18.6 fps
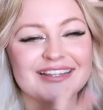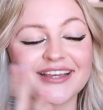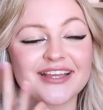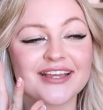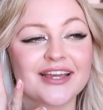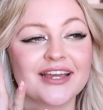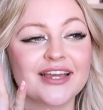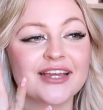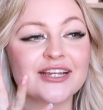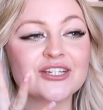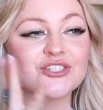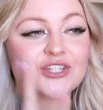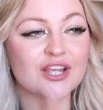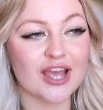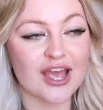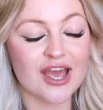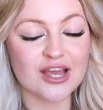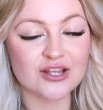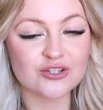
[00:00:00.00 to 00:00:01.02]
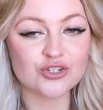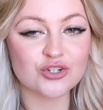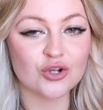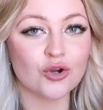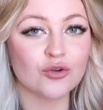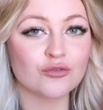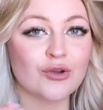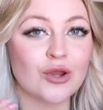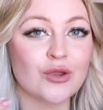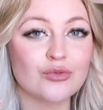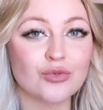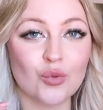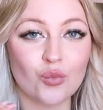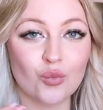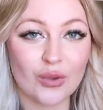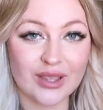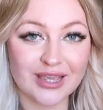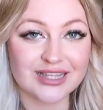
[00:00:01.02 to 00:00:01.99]
Like, Shea Earnshaw wrote The
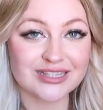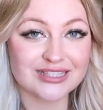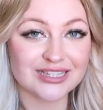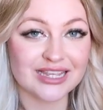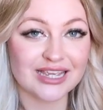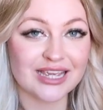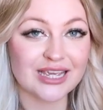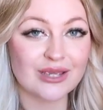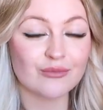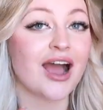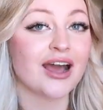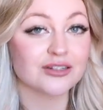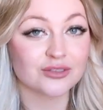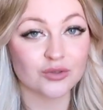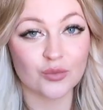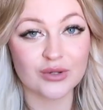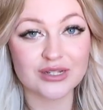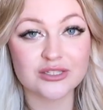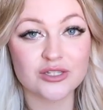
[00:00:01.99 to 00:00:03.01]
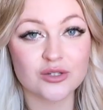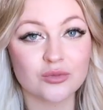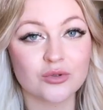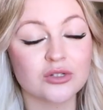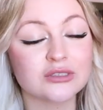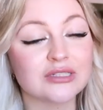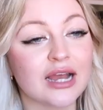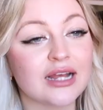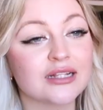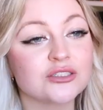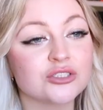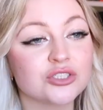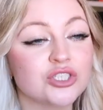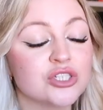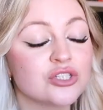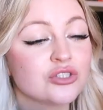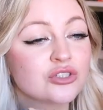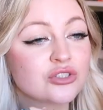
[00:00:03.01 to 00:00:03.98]
Wicked Deep and The Winter Wood, and
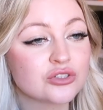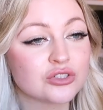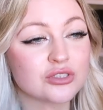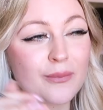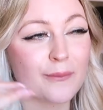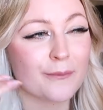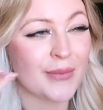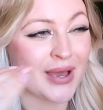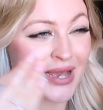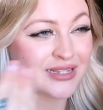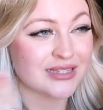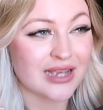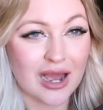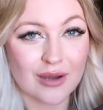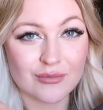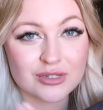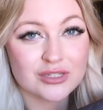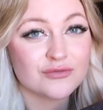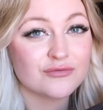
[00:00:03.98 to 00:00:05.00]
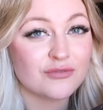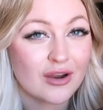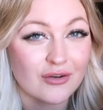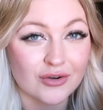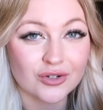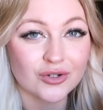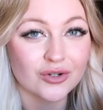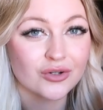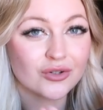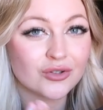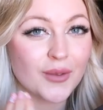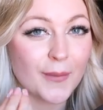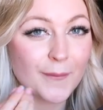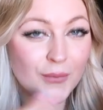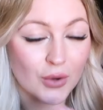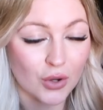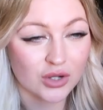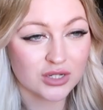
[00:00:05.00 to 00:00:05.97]
she just does the best
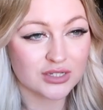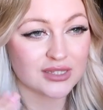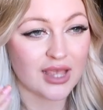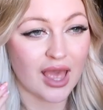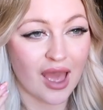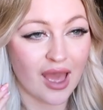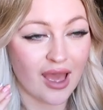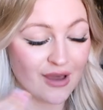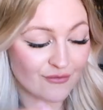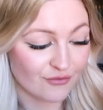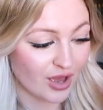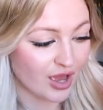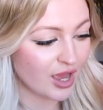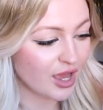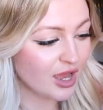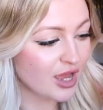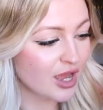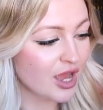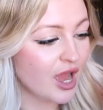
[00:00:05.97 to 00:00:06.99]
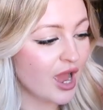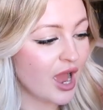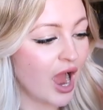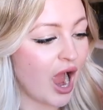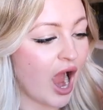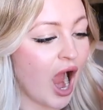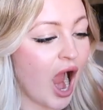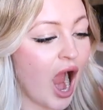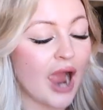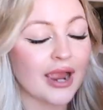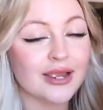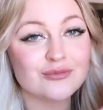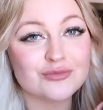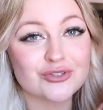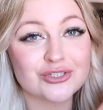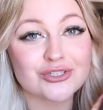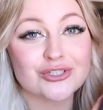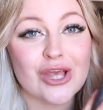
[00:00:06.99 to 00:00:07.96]
atmospherical books ever. I
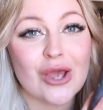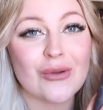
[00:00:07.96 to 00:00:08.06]
am so